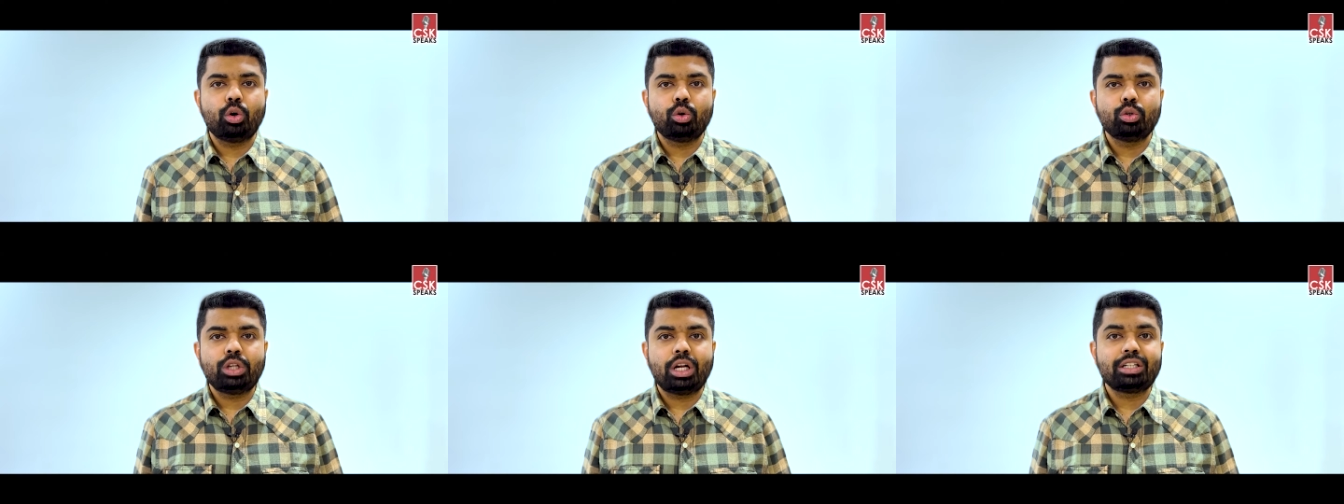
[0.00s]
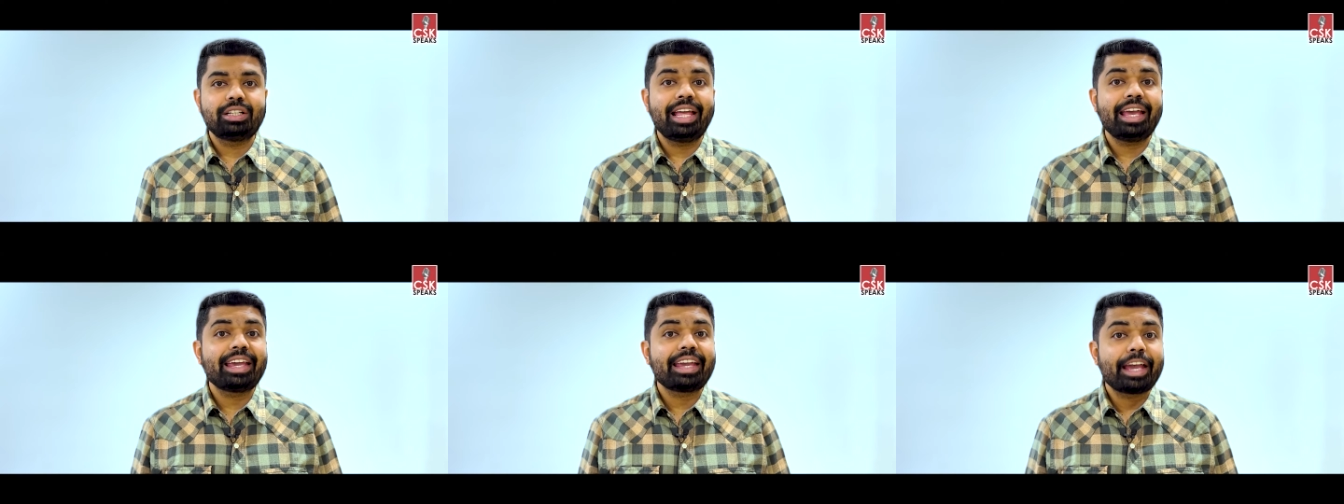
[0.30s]
that
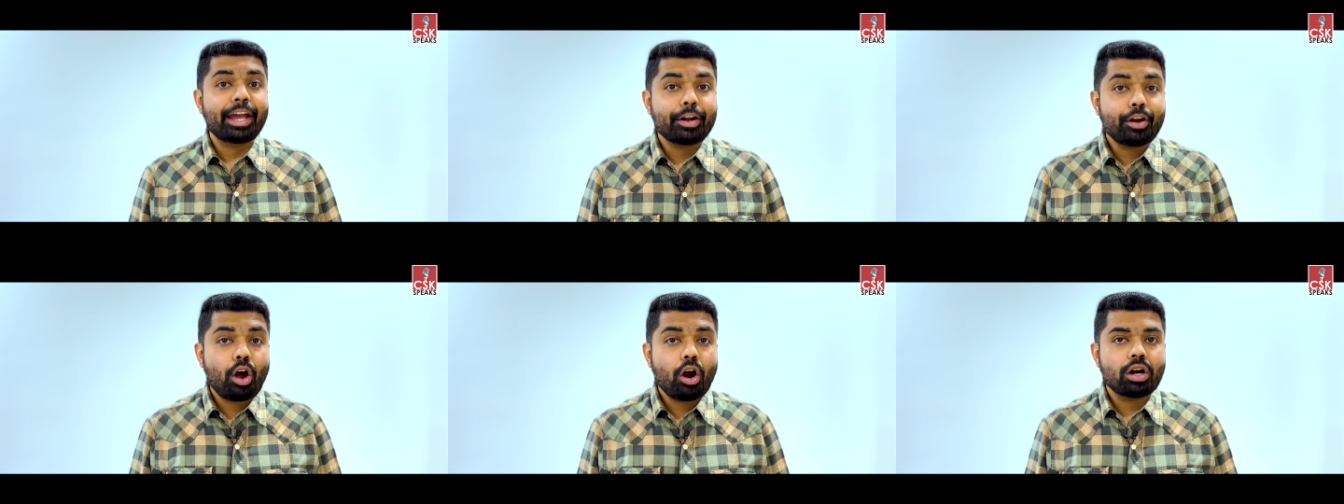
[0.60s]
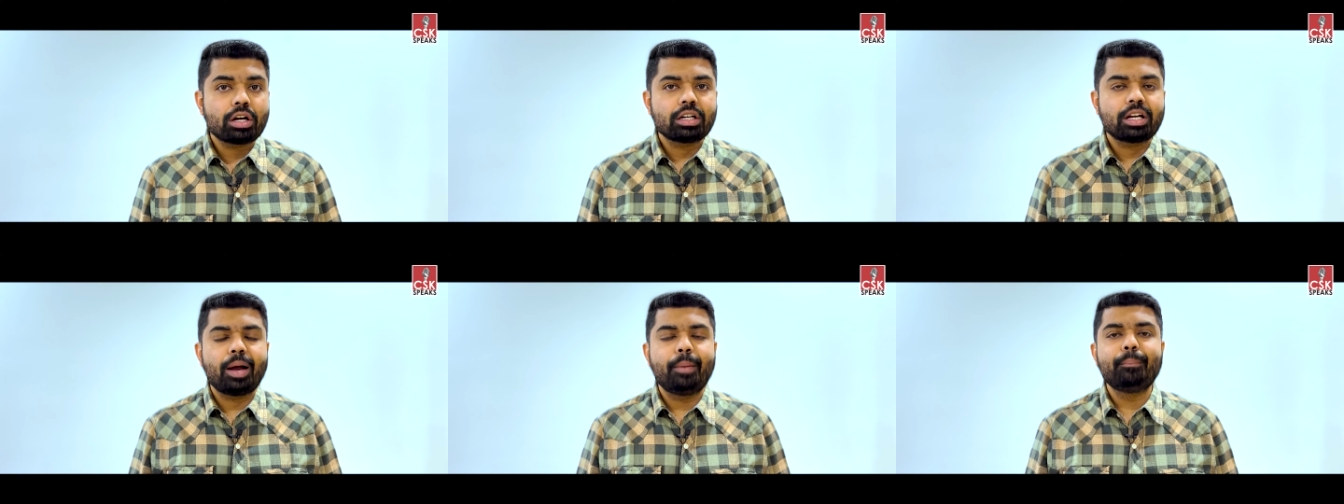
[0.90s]
they
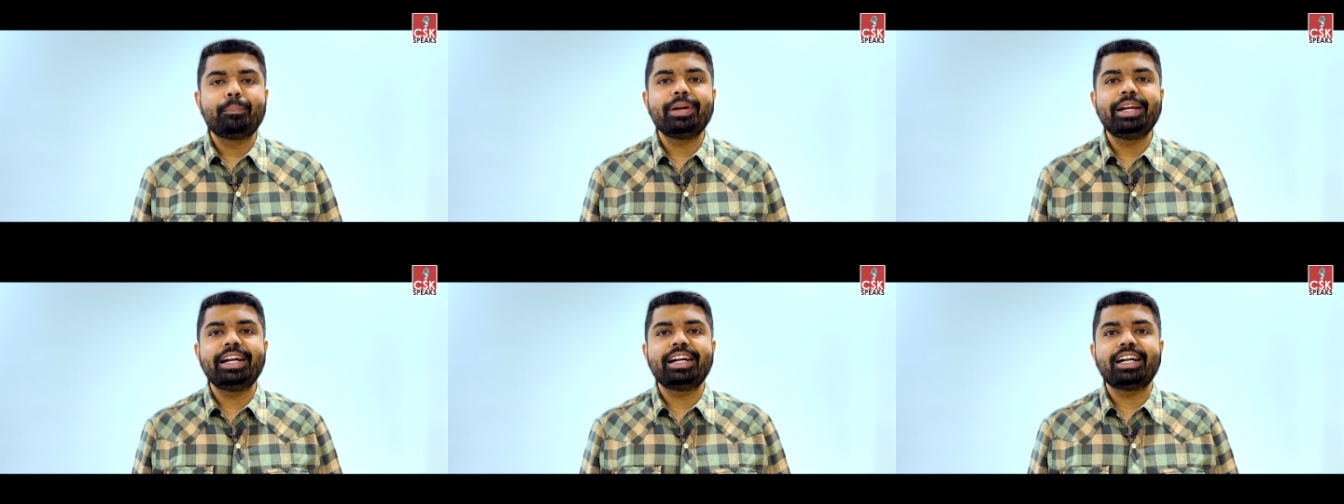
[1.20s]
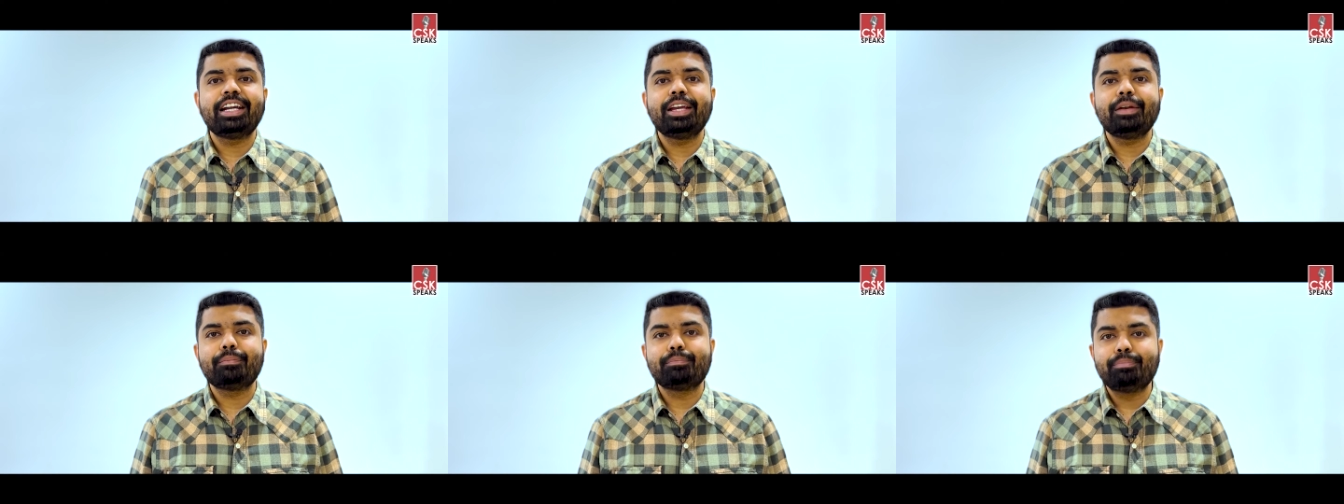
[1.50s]
cannot
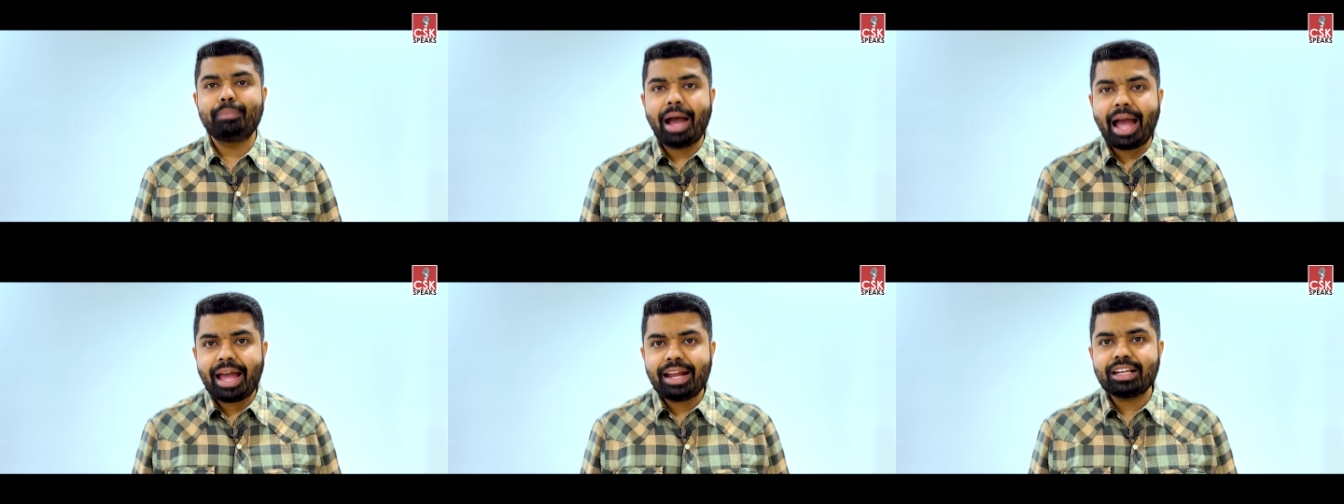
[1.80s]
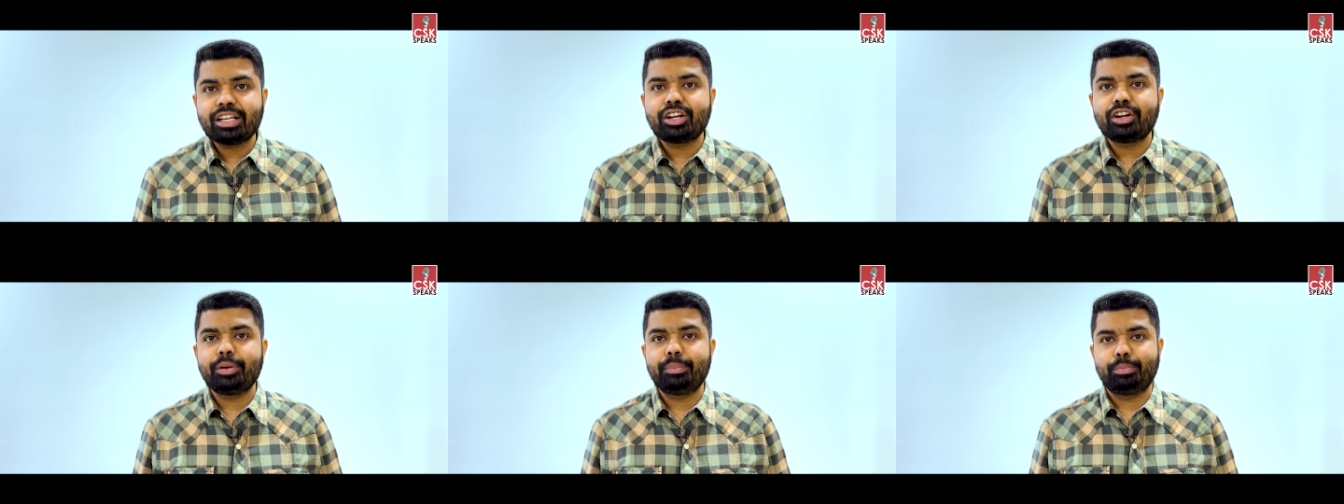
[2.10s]
completely ban
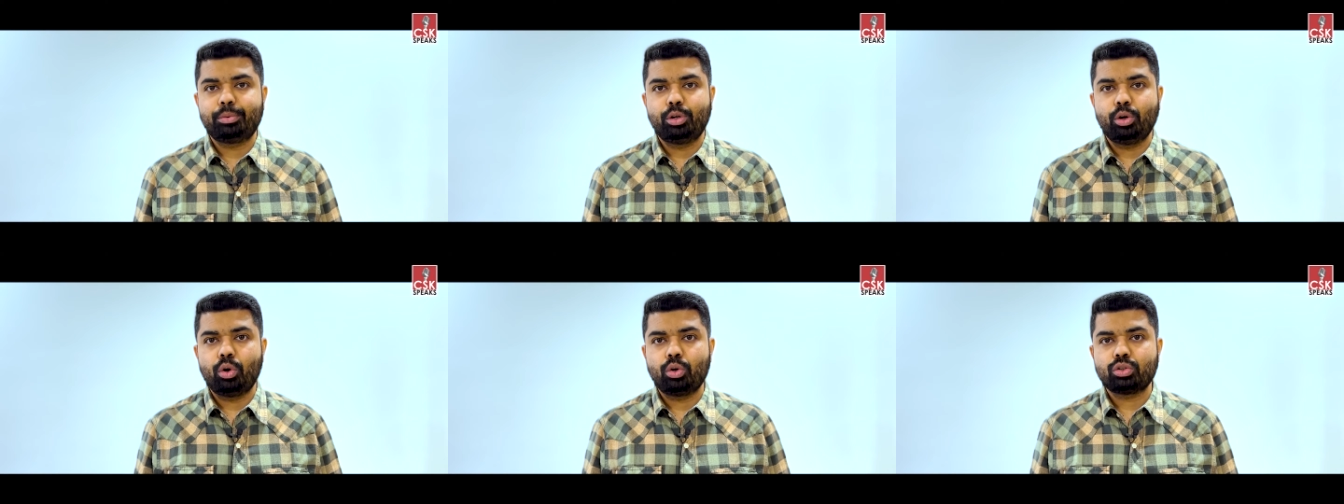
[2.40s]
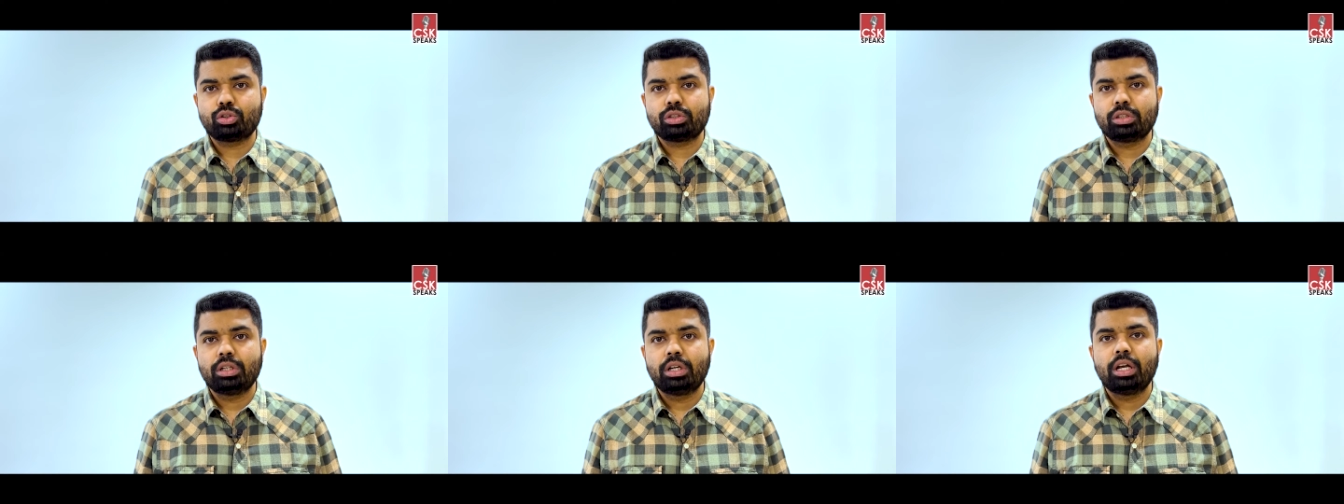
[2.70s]

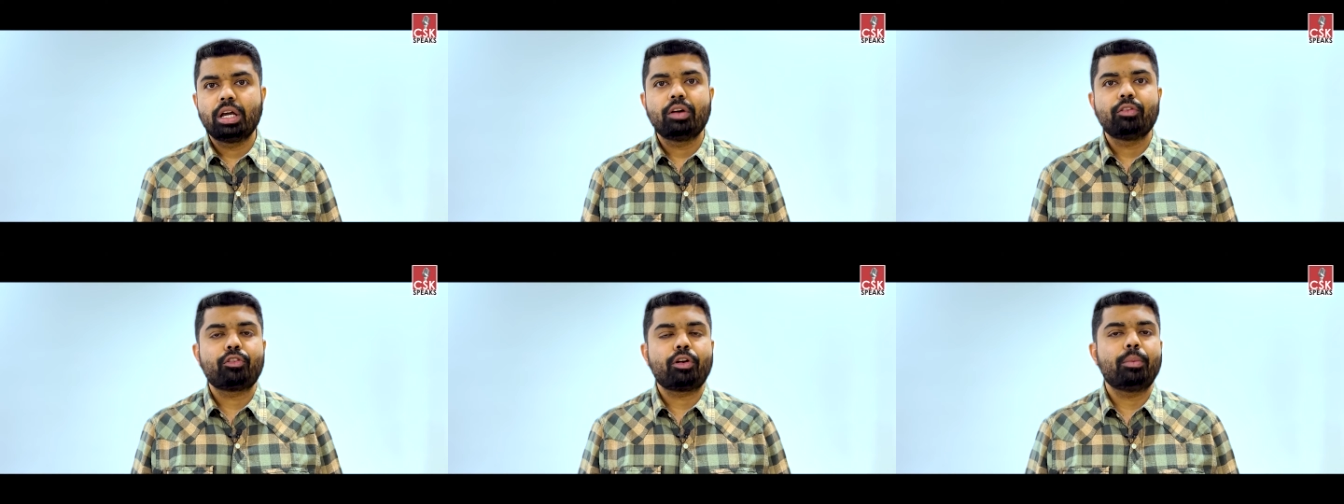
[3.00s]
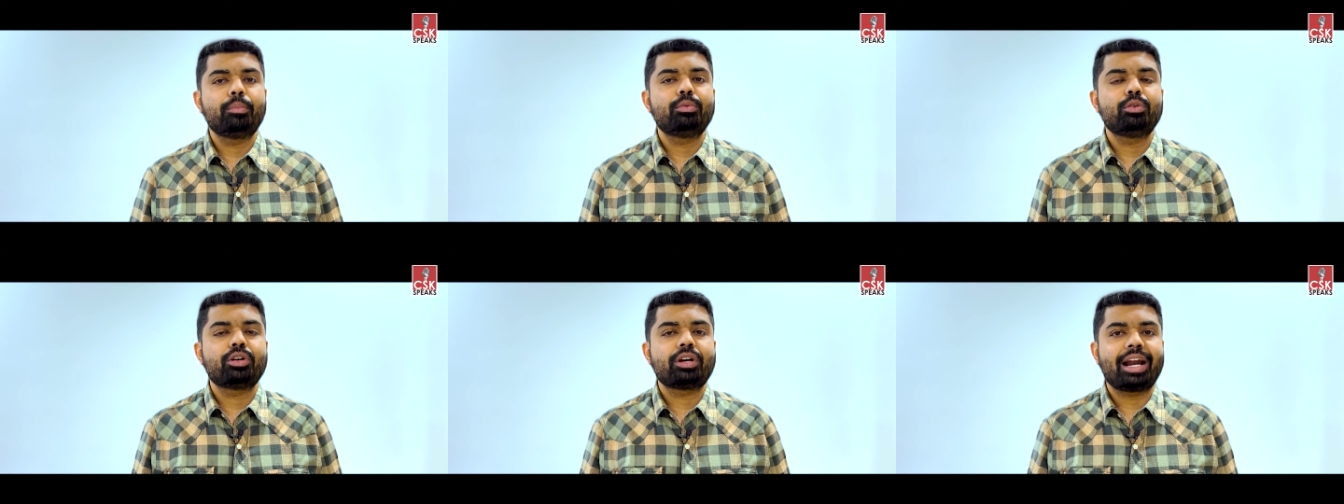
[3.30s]
cryptos
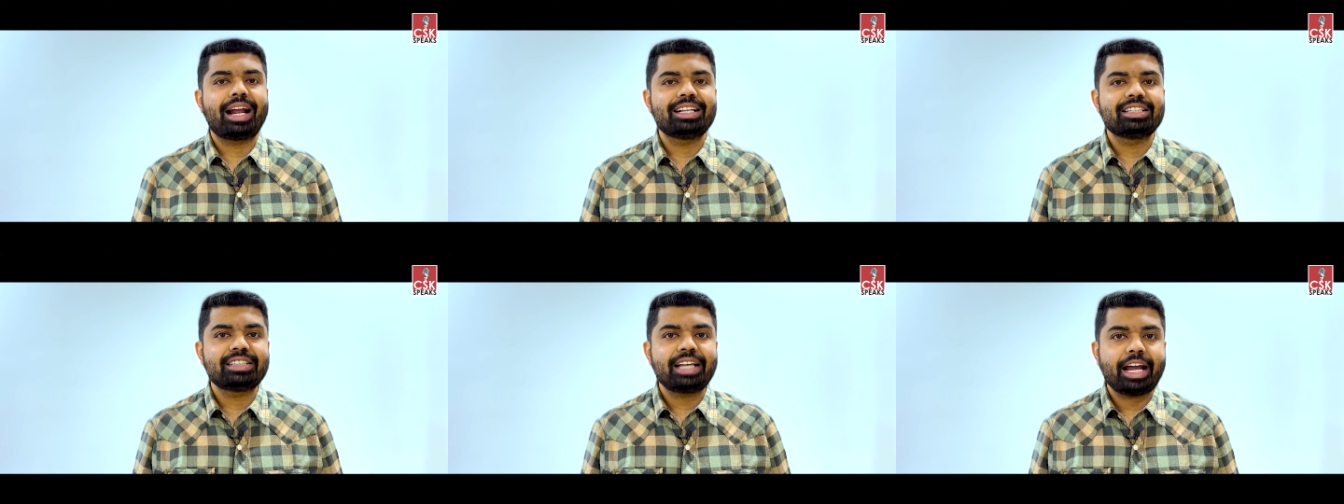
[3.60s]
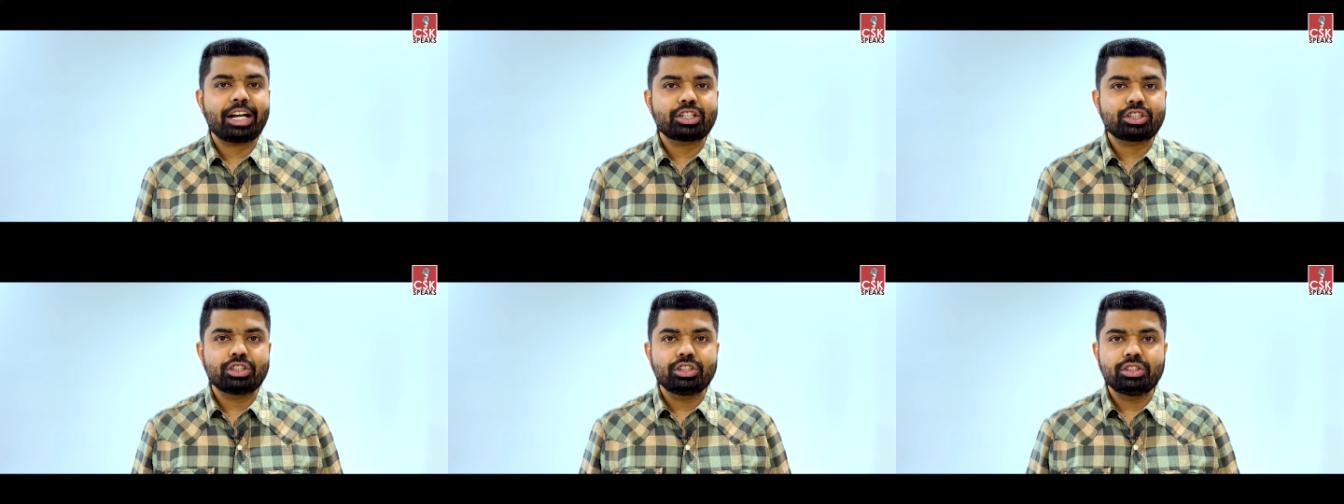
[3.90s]
from
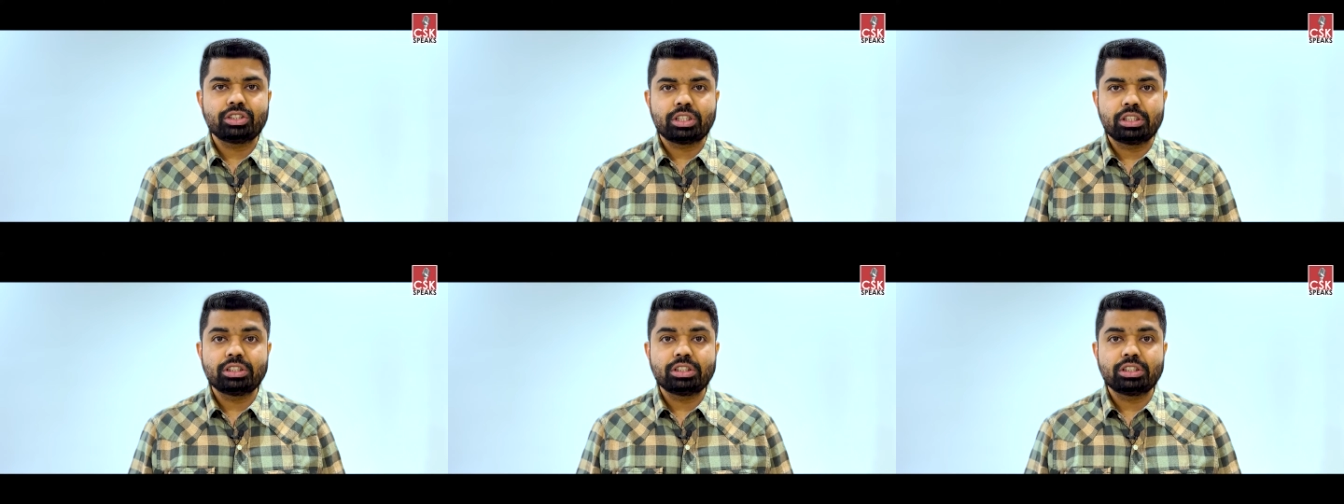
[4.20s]
transactions and